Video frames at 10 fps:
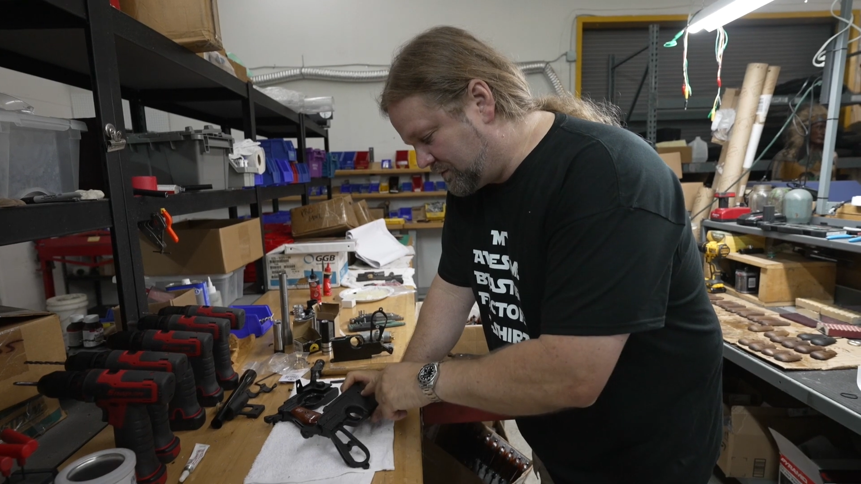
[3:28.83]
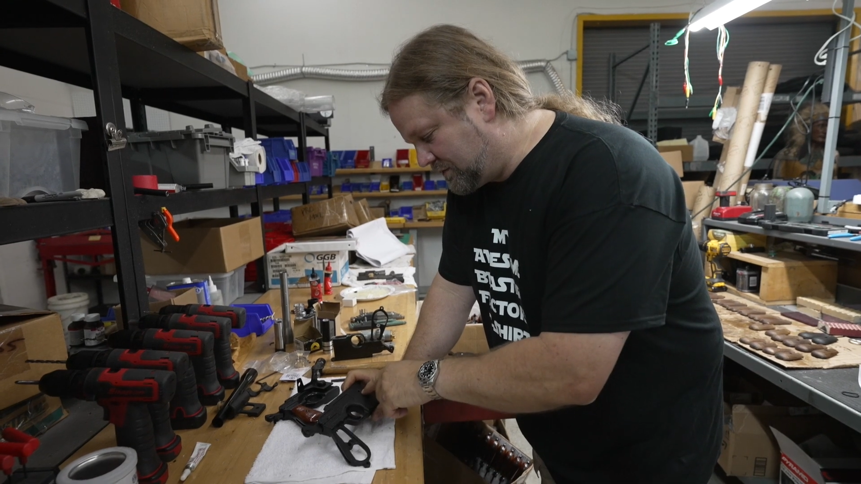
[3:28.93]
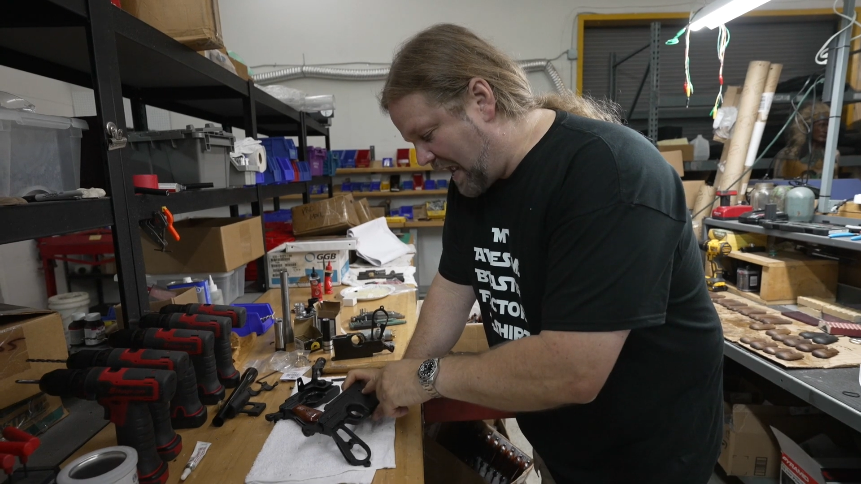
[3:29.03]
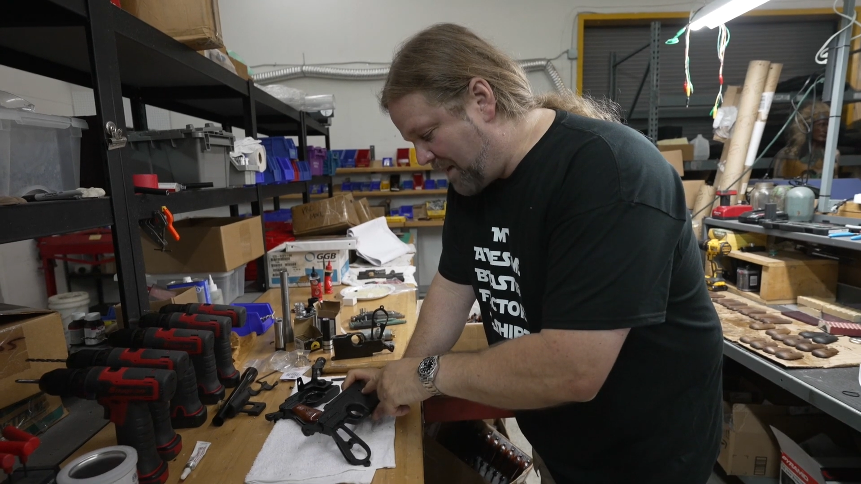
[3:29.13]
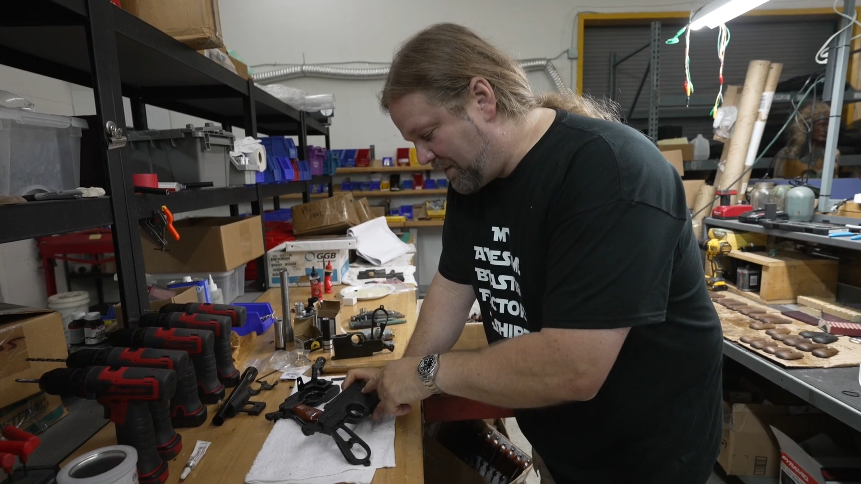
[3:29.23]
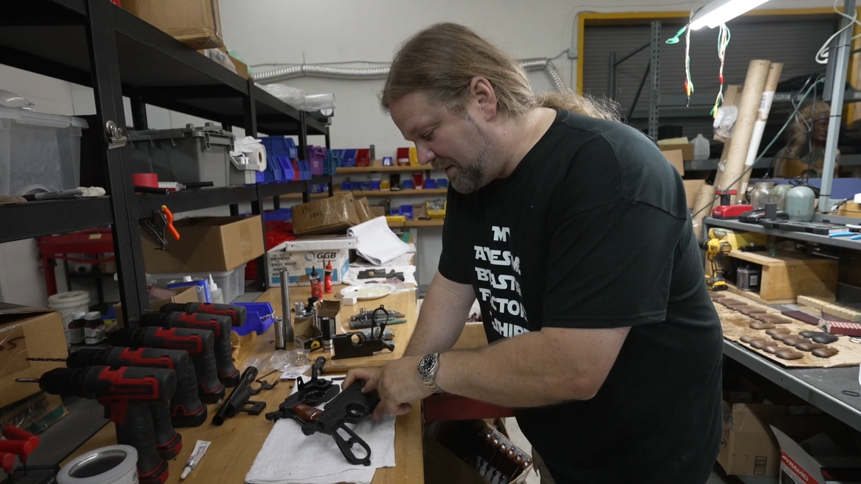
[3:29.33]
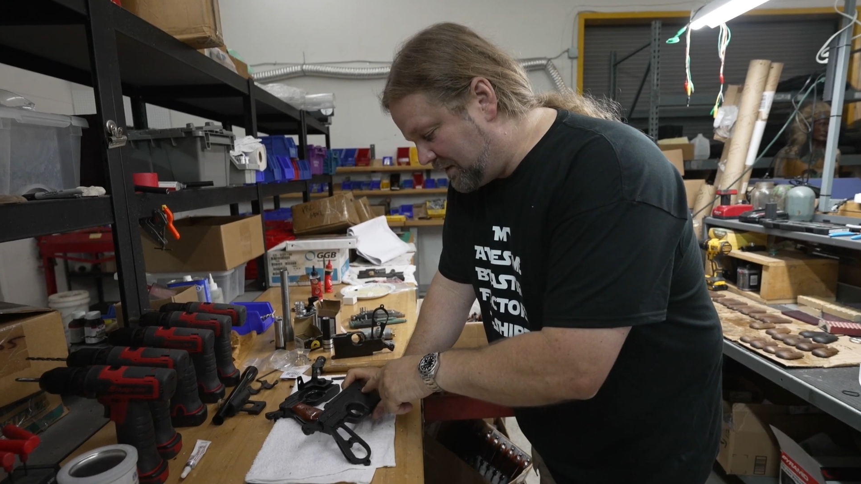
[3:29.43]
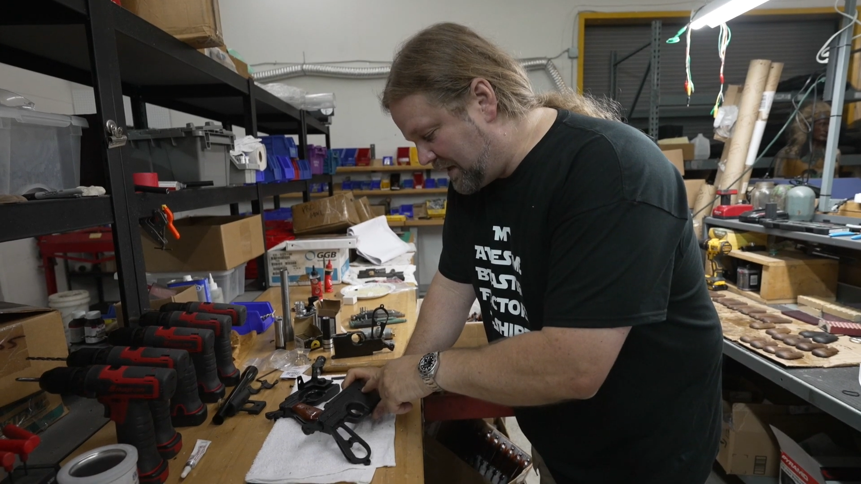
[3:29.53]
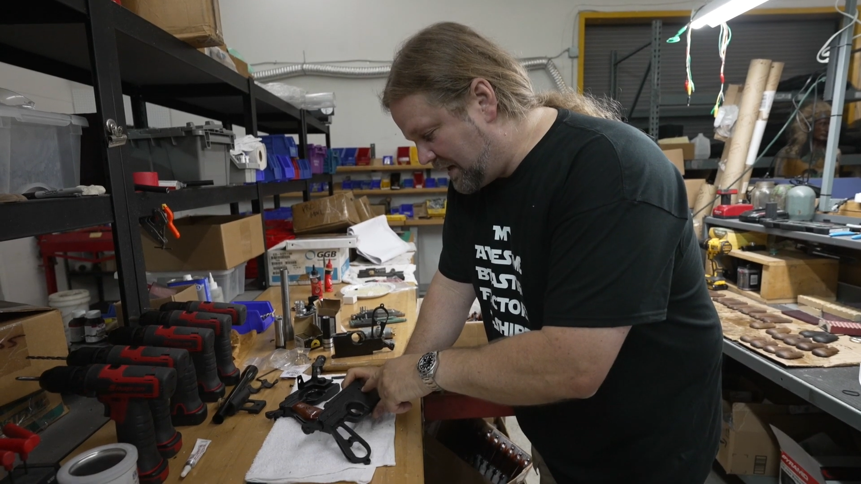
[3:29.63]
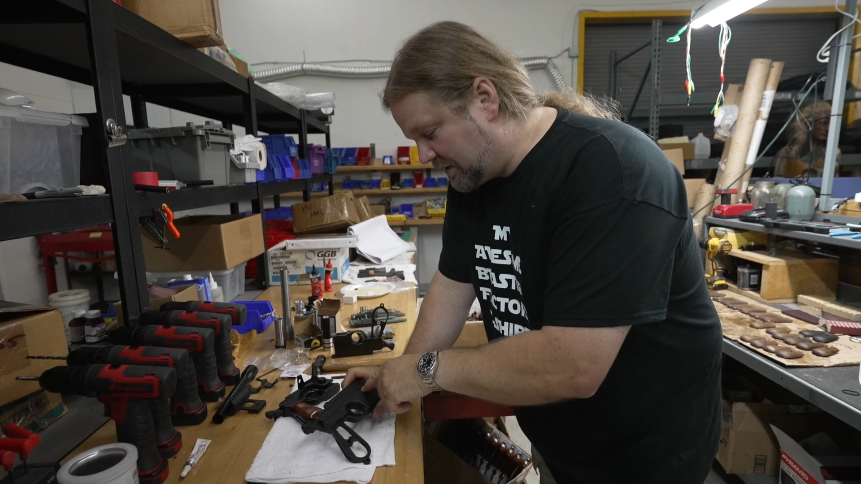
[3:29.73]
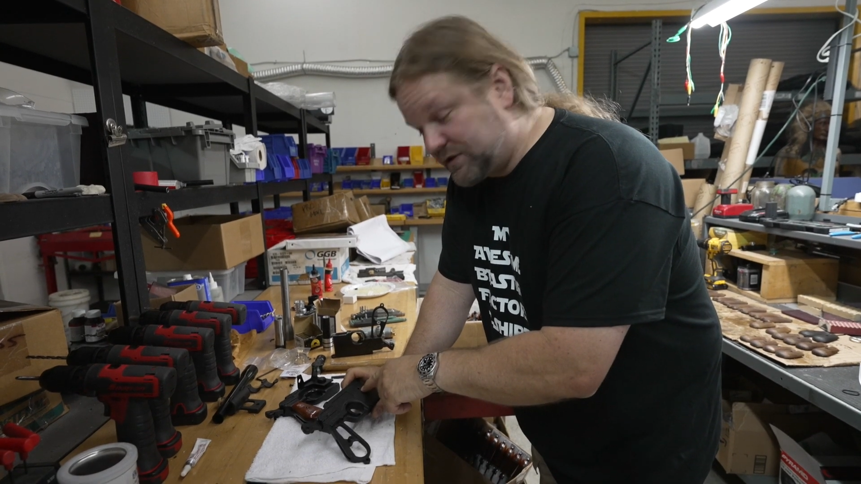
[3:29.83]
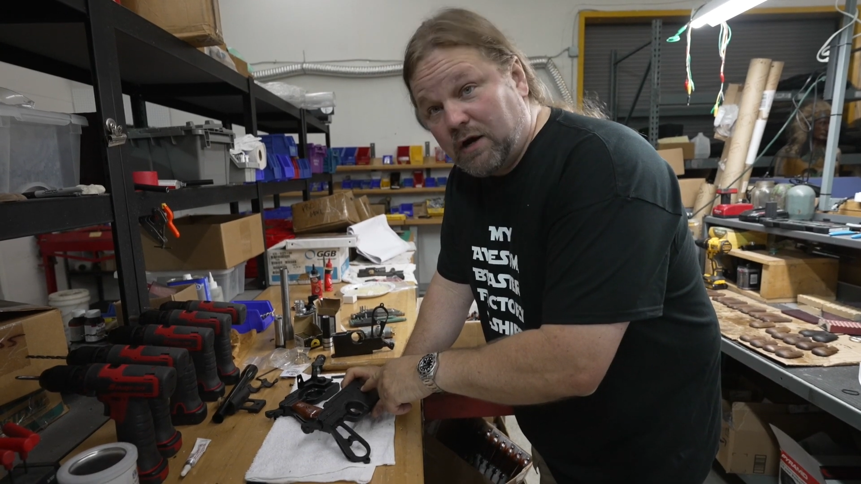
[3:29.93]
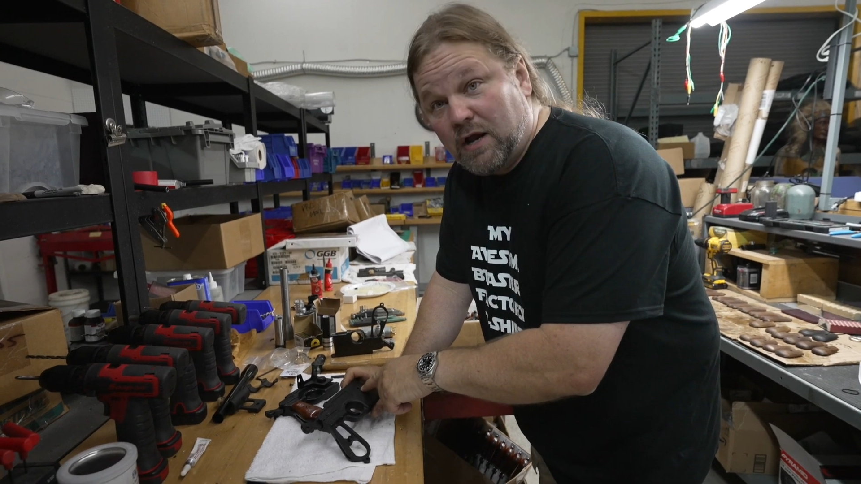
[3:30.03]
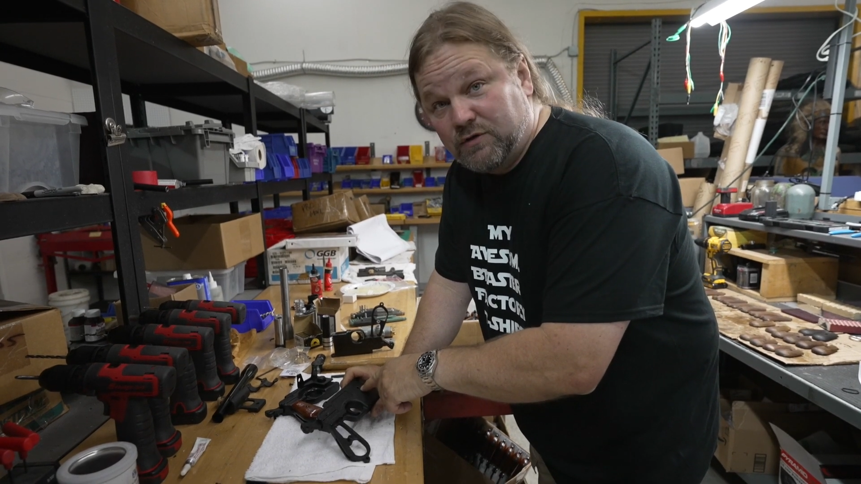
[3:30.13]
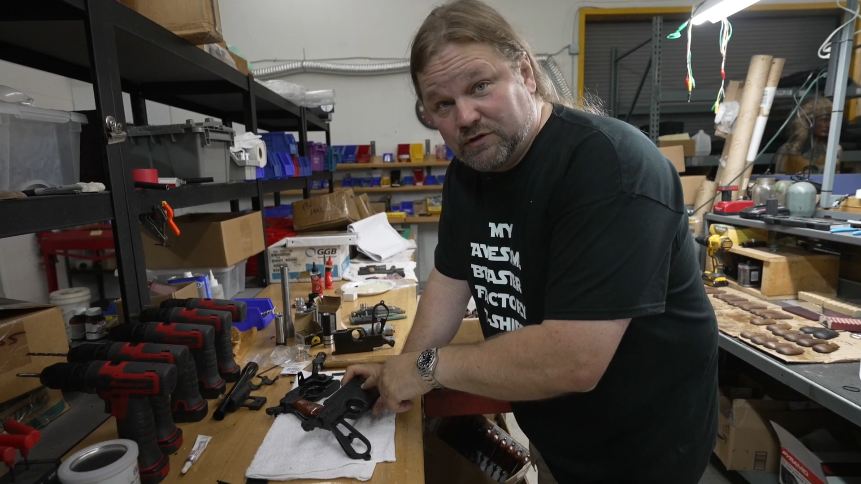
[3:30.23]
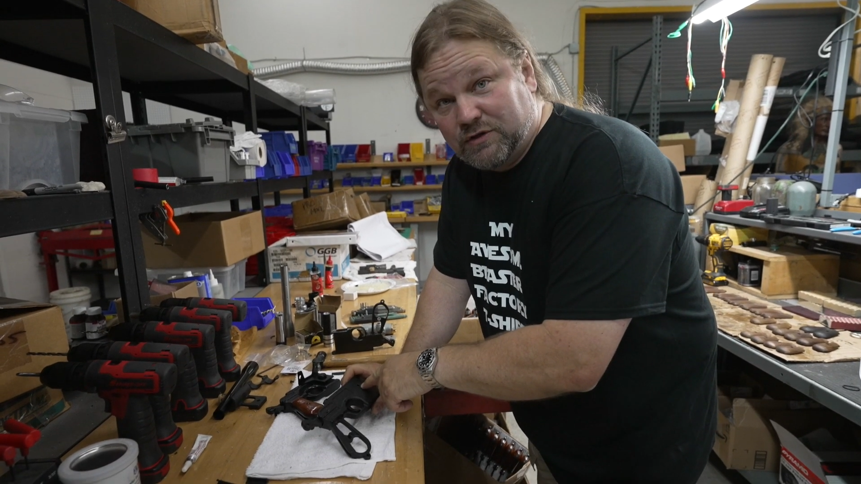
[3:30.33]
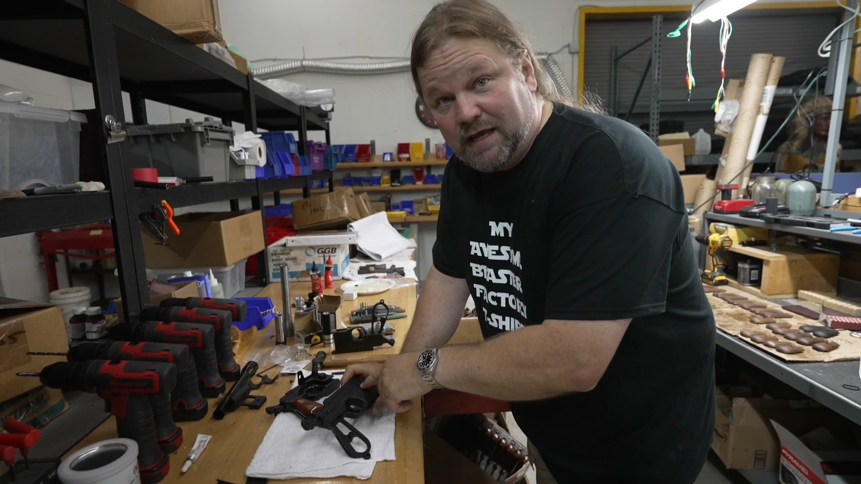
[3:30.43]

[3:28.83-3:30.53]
tapping the Denix here I just